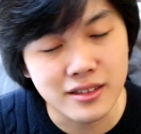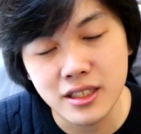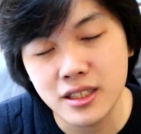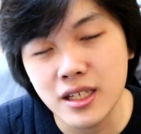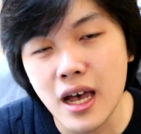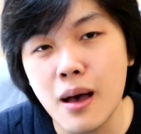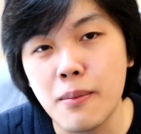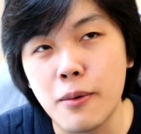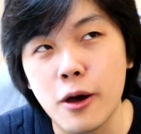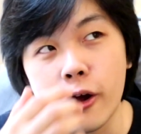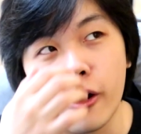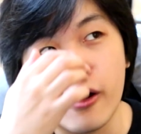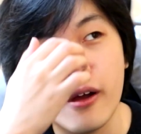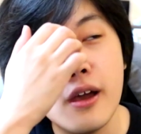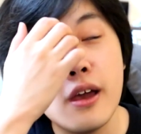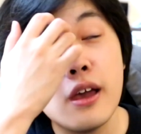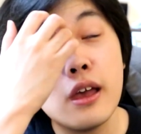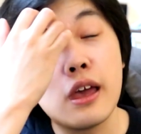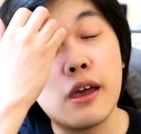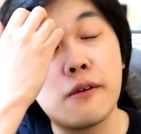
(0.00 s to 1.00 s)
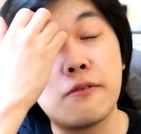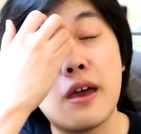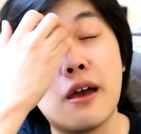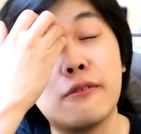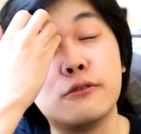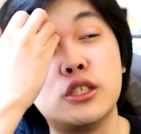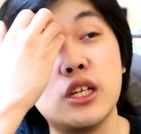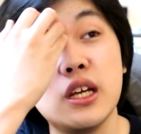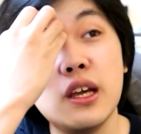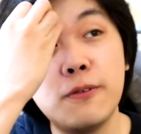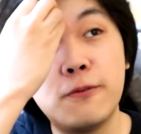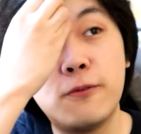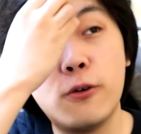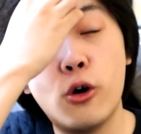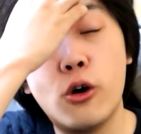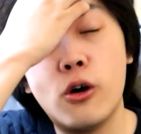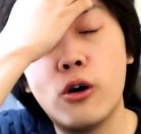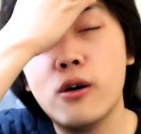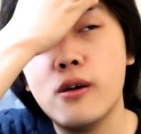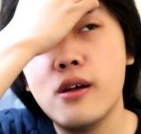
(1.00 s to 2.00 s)
Sabo, if you have
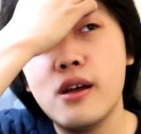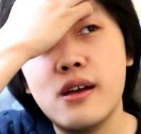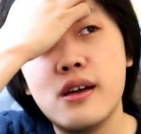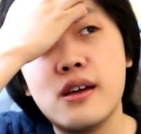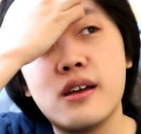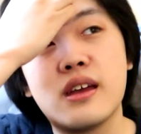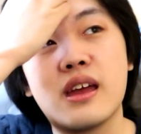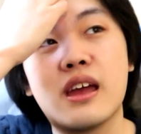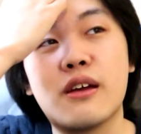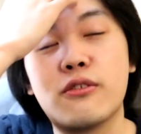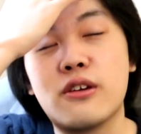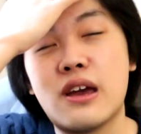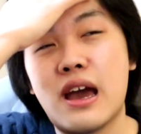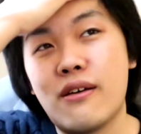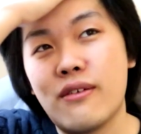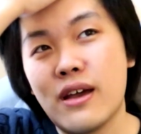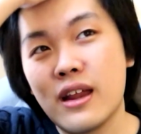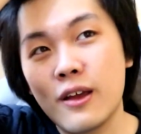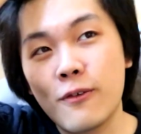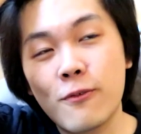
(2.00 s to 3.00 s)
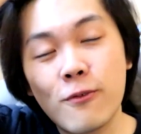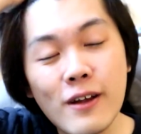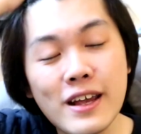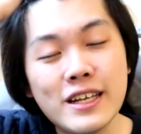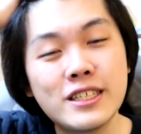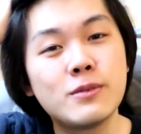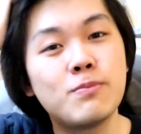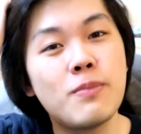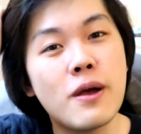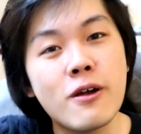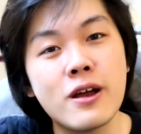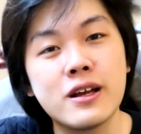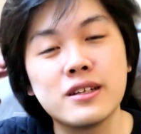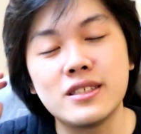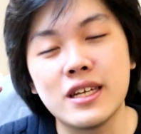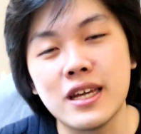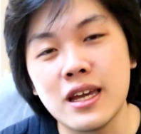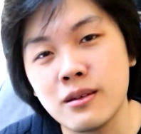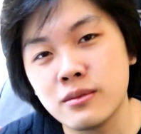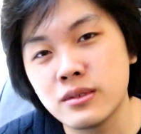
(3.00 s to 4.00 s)
G4, if you have any free spirit
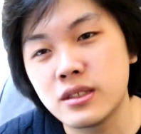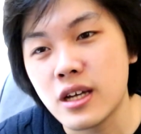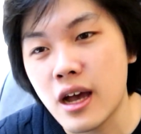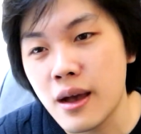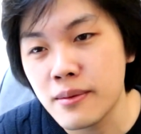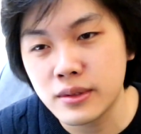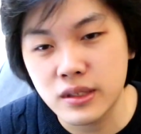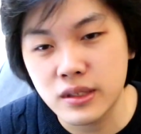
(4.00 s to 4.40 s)
teams, time